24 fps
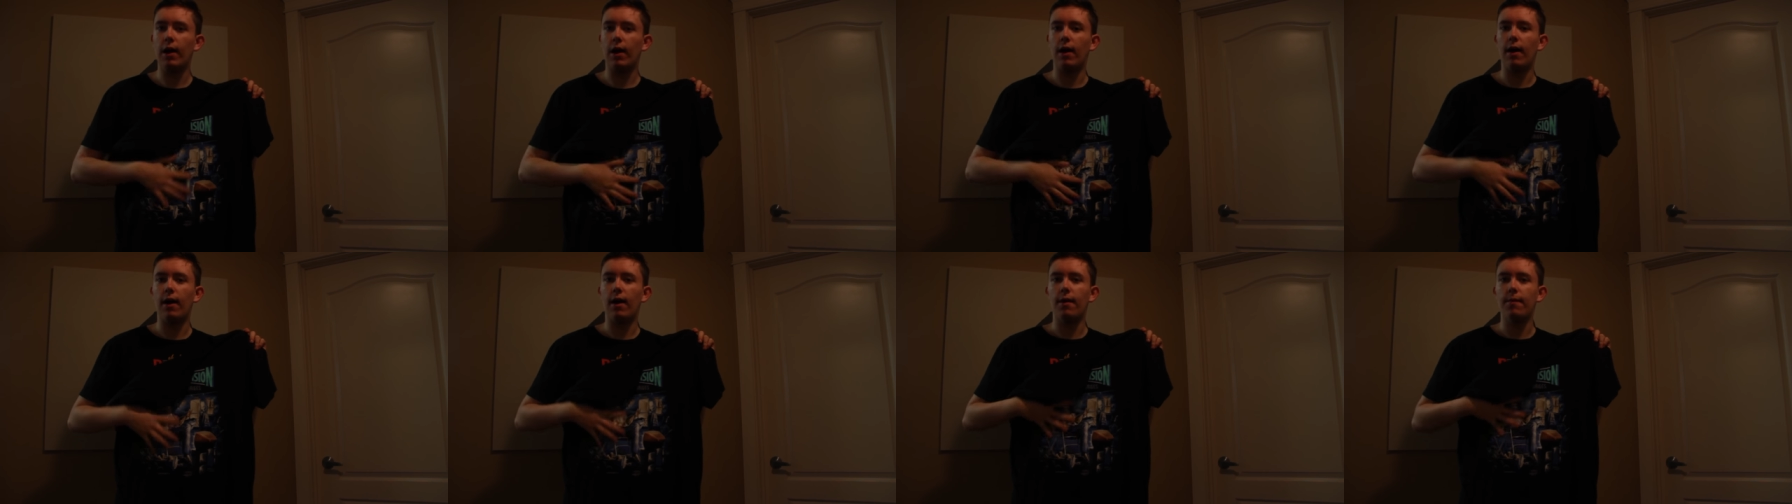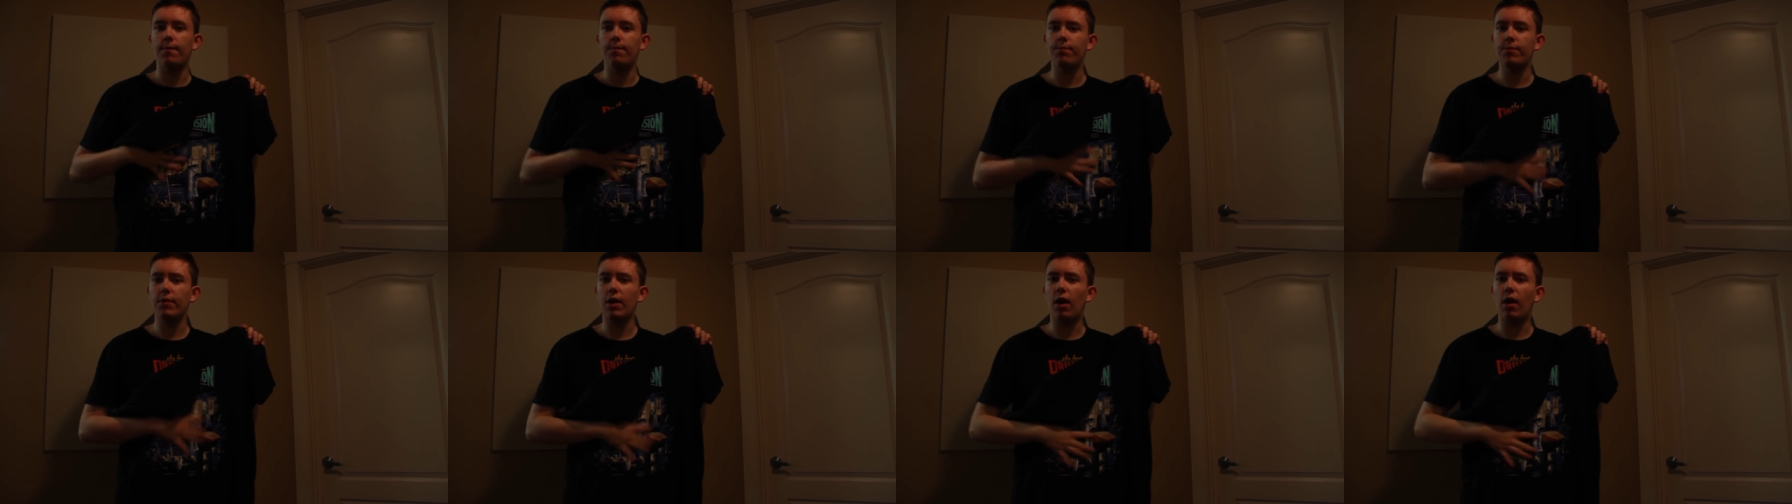
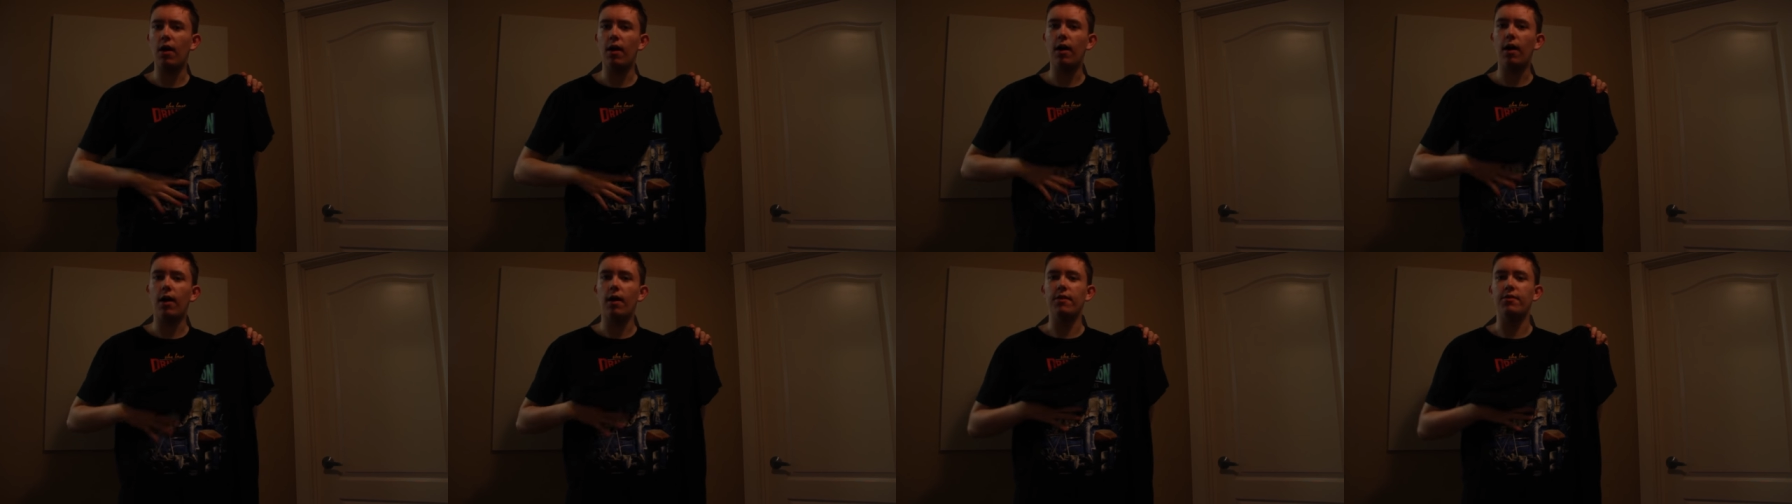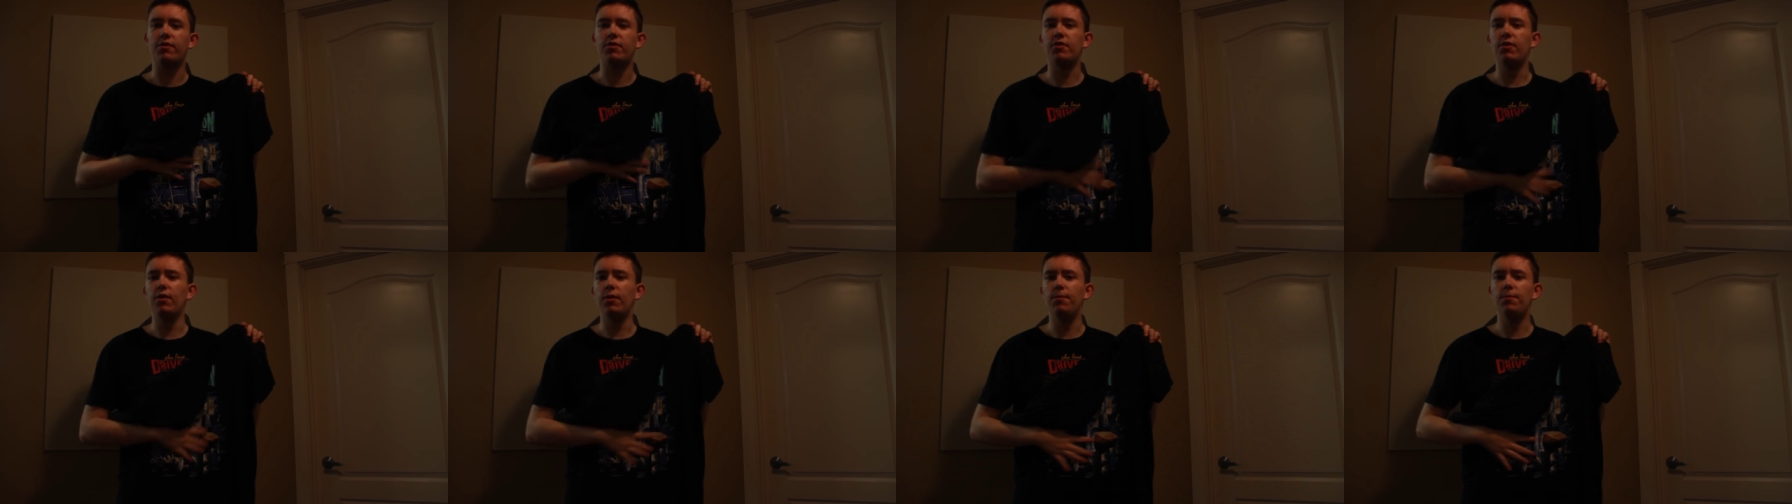Uh,
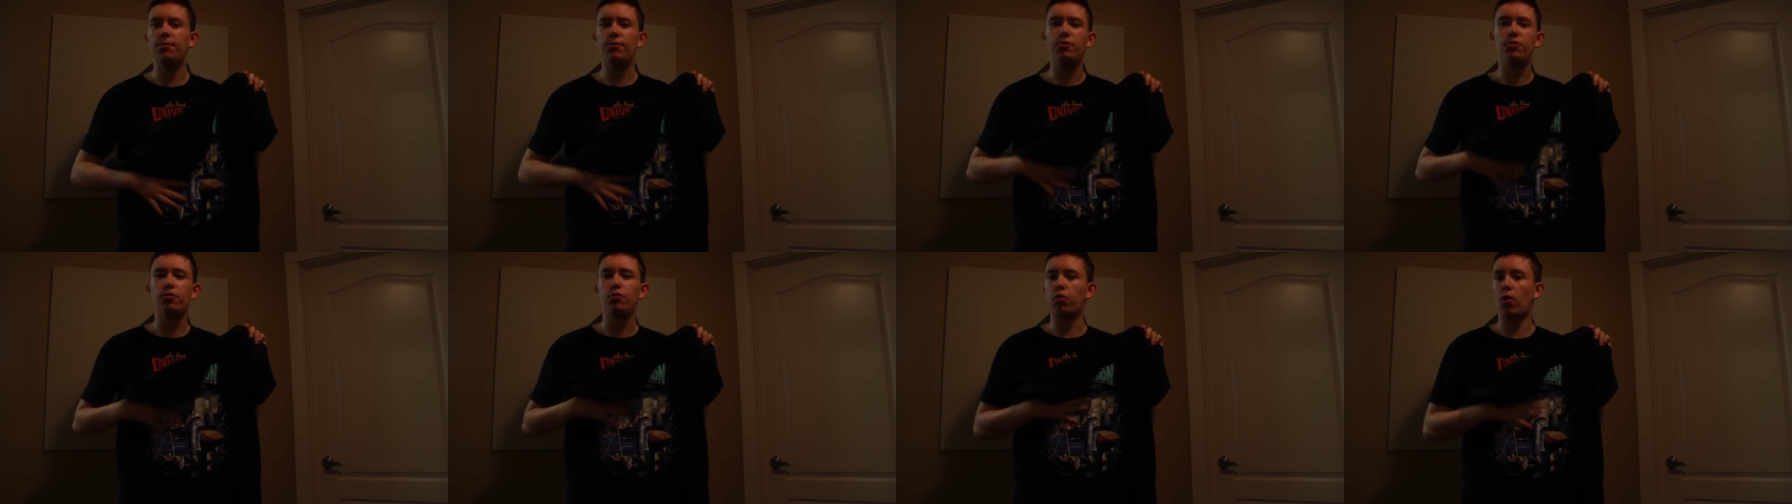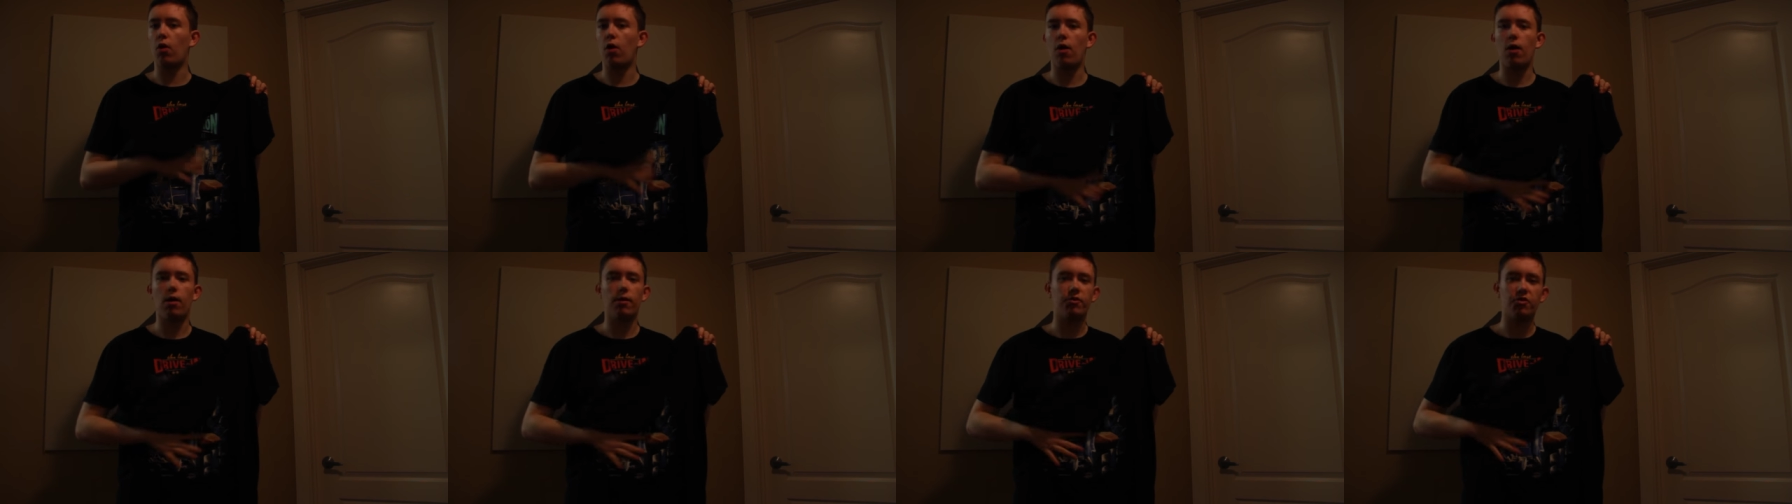
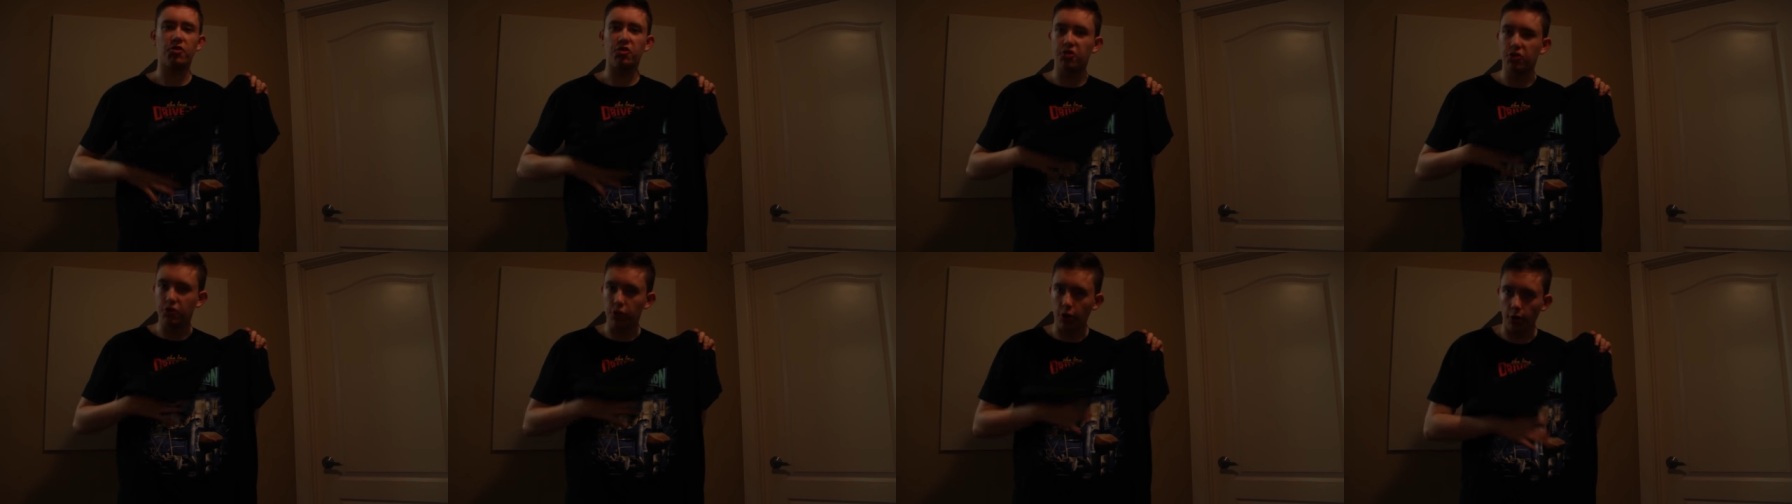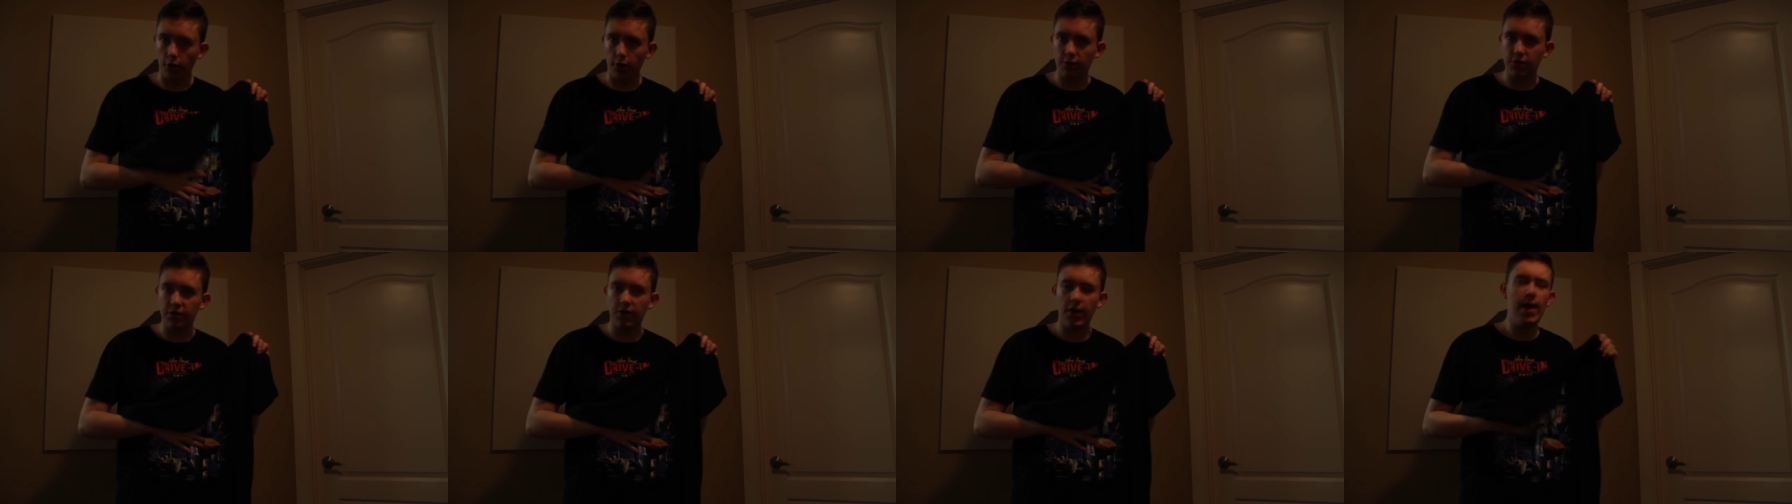drawn
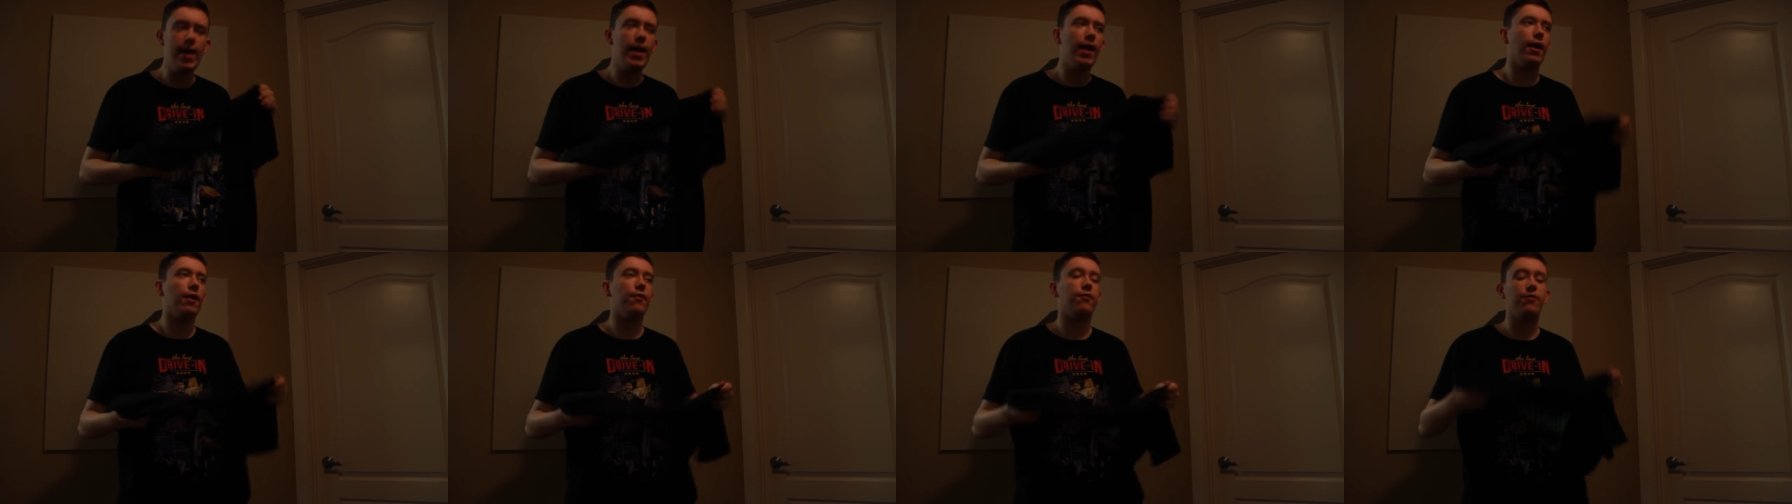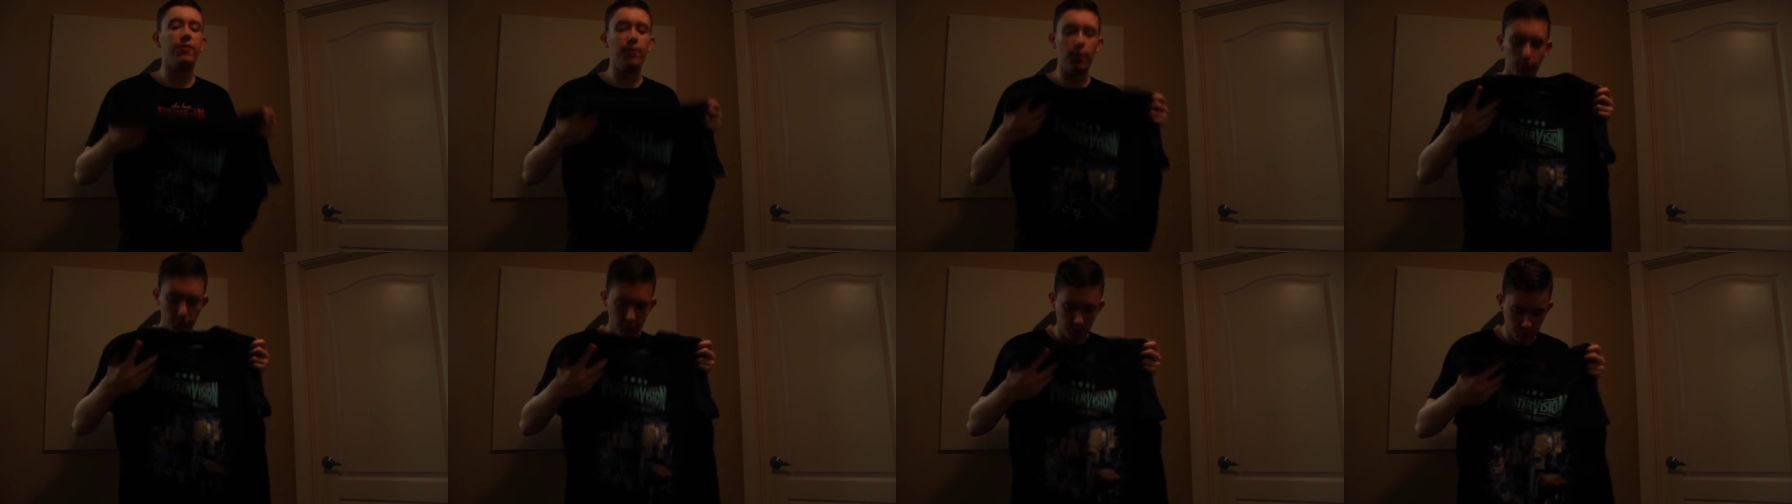shirt. It
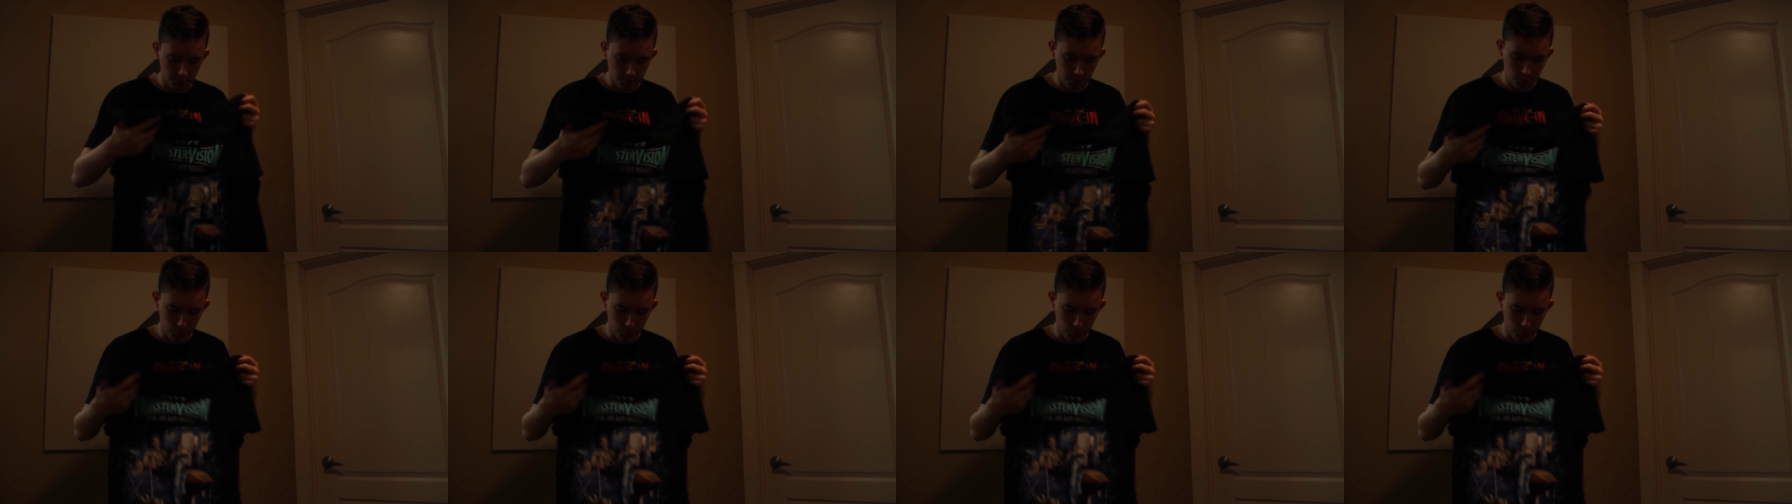feels